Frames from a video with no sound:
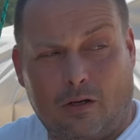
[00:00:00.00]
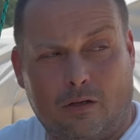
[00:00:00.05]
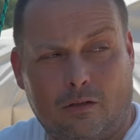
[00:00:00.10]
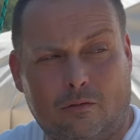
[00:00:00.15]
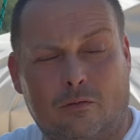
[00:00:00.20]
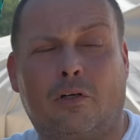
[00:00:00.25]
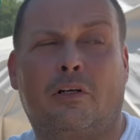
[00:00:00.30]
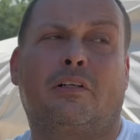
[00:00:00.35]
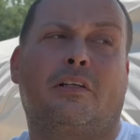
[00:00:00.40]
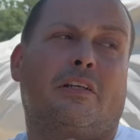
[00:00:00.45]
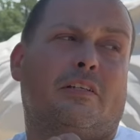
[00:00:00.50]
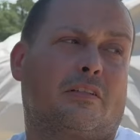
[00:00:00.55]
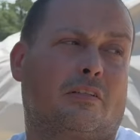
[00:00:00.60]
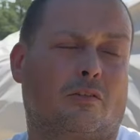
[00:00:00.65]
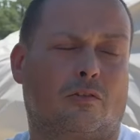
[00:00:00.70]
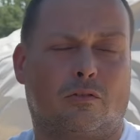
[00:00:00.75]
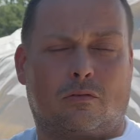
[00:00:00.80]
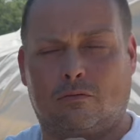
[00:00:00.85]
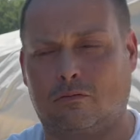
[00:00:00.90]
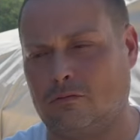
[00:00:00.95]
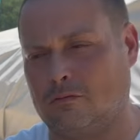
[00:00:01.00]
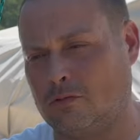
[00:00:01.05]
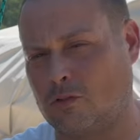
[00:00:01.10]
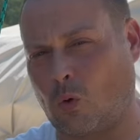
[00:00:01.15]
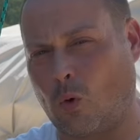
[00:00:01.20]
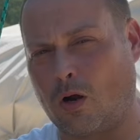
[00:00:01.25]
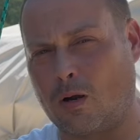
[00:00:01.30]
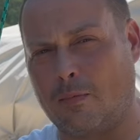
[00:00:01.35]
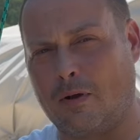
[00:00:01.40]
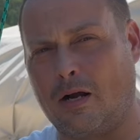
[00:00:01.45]
run this
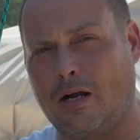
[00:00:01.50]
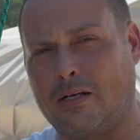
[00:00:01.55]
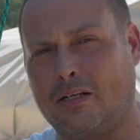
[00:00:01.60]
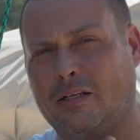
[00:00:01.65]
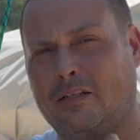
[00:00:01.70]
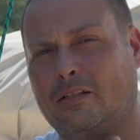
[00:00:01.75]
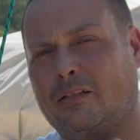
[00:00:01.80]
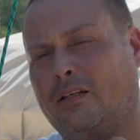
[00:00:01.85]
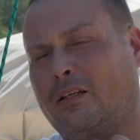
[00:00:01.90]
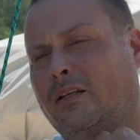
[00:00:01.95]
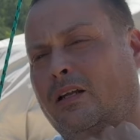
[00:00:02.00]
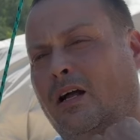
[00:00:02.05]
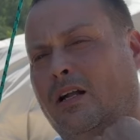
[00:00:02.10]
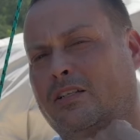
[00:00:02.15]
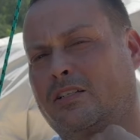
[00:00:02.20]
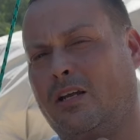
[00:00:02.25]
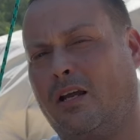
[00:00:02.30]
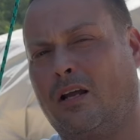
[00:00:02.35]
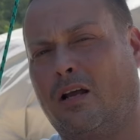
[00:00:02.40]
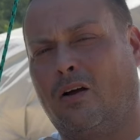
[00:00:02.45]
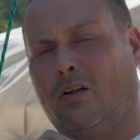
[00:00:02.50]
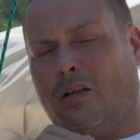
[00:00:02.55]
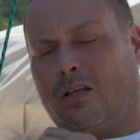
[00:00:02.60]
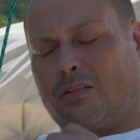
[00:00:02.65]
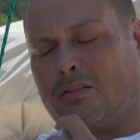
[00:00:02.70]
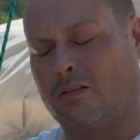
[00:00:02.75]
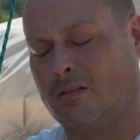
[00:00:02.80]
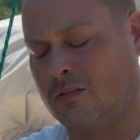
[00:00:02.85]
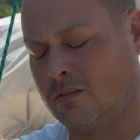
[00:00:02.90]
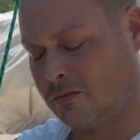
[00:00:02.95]
square body and not check all that
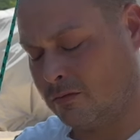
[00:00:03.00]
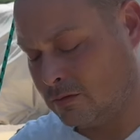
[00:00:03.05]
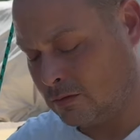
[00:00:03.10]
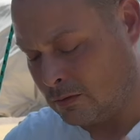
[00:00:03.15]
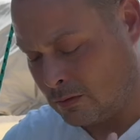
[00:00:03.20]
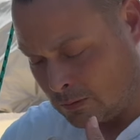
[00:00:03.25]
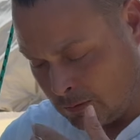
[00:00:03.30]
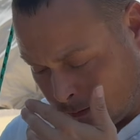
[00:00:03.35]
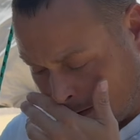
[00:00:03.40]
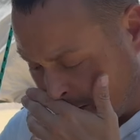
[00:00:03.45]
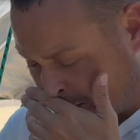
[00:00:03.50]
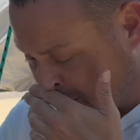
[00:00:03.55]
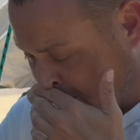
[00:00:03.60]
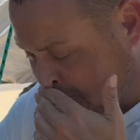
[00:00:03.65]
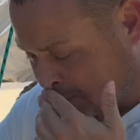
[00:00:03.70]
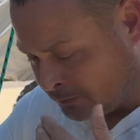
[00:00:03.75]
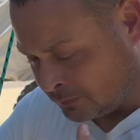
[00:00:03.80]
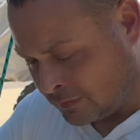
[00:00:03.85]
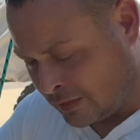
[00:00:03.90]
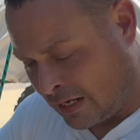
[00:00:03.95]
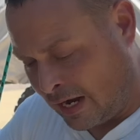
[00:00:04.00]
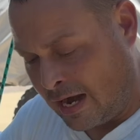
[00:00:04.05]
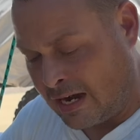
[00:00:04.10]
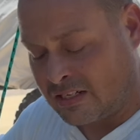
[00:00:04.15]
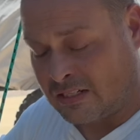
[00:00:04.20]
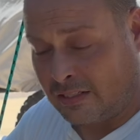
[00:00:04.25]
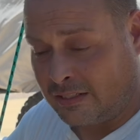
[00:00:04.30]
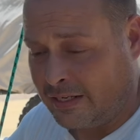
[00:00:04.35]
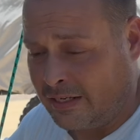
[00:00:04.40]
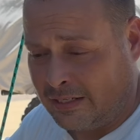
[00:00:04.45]
stuff.
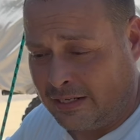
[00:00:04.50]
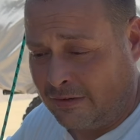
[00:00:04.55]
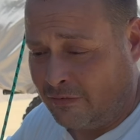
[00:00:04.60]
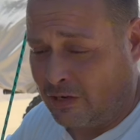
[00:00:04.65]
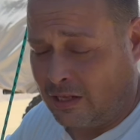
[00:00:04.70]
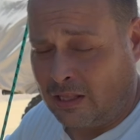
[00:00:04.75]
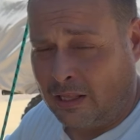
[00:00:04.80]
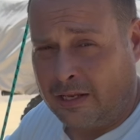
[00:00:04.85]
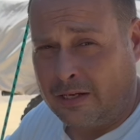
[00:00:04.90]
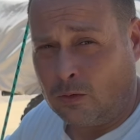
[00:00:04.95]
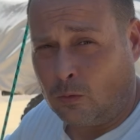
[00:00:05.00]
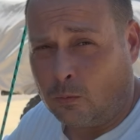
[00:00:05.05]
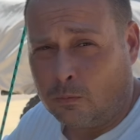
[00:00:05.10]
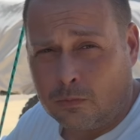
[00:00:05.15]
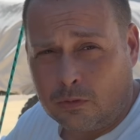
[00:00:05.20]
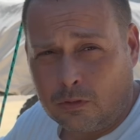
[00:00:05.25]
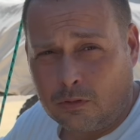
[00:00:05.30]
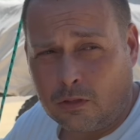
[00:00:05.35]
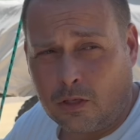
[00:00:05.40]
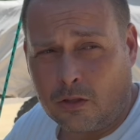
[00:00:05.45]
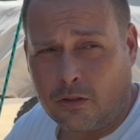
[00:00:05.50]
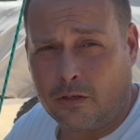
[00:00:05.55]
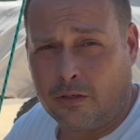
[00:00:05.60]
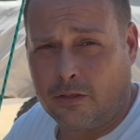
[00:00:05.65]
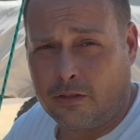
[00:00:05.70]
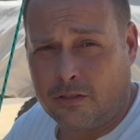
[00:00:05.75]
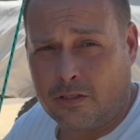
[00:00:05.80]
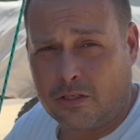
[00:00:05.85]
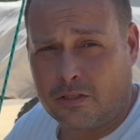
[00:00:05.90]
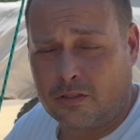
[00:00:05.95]
Actually didn't even clean them, other
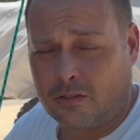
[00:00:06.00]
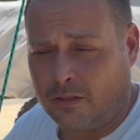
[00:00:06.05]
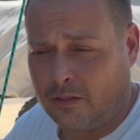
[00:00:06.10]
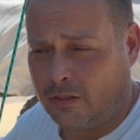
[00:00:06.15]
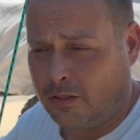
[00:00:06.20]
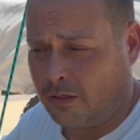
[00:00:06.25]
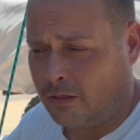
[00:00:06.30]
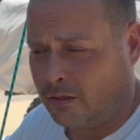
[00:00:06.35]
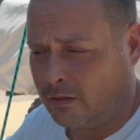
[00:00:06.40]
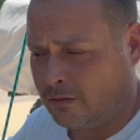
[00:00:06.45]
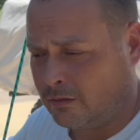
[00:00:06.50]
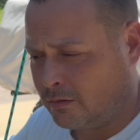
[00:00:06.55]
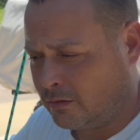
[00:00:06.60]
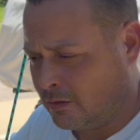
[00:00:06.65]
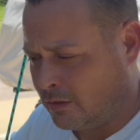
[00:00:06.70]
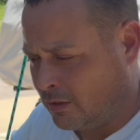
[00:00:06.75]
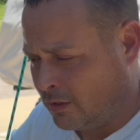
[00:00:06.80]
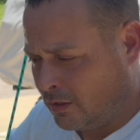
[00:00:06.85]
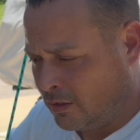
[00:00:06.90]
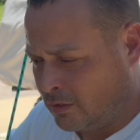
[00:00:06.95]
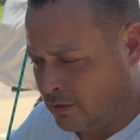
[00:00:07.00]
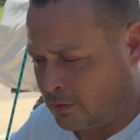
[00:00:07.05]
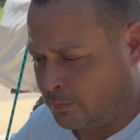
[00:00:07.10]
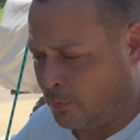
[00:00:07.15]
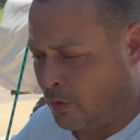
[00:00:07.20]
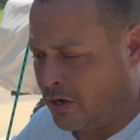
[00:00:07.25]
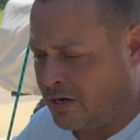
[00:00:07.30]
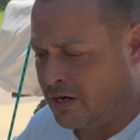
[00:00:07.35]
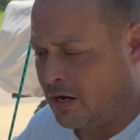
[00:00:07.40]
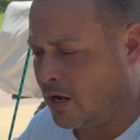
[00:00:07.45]
than just the
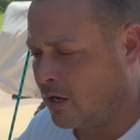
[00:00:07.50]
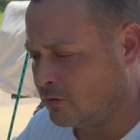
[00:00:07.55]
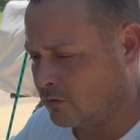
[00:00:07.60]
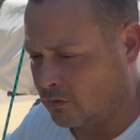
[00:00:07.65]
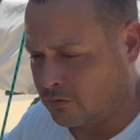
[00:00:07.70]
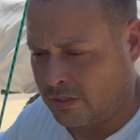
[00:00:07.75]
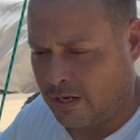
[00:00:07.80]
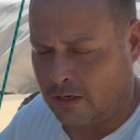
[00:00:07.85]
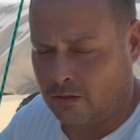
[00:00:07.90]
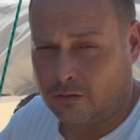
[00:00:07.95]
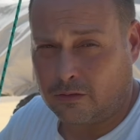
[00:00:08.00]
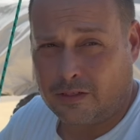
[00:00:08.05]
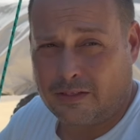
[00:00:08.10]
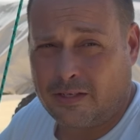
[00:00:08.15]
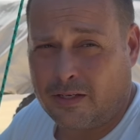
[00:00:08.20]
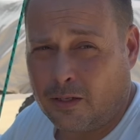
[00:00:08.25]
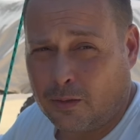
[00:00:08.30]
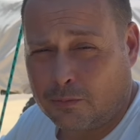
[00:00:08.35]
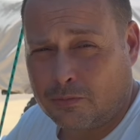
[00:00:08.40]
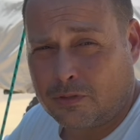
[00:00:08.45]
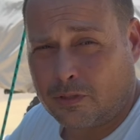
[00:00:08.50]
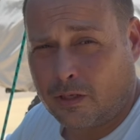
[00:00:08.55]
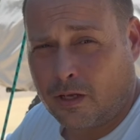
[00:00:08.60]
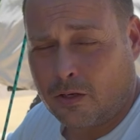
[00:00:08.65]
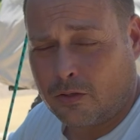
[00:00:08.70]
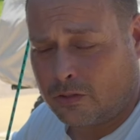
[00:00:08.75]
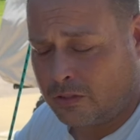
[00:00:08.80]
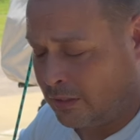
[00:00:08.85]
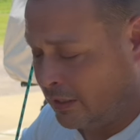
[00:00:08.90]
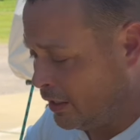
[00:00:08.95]
spray nozzle down on the tips that
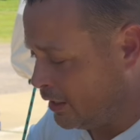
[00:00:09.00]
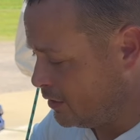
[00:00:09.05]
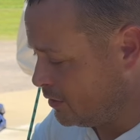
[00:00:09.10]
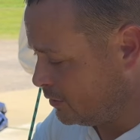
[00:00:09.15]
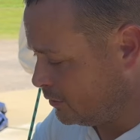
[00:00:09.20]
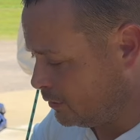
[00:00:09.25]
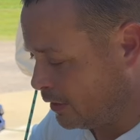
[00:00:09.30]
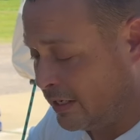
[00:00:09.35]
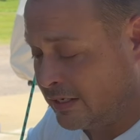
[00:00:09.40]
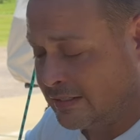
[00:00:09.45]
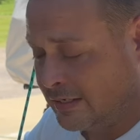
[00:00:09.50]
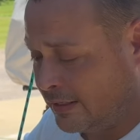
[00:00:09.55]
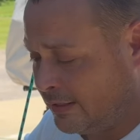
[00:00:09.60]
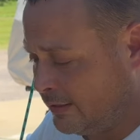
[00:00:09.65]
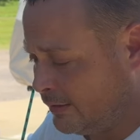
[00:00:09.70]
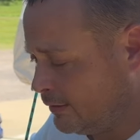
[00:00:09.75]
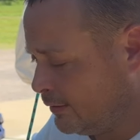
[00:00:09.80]
goes in the engine intake.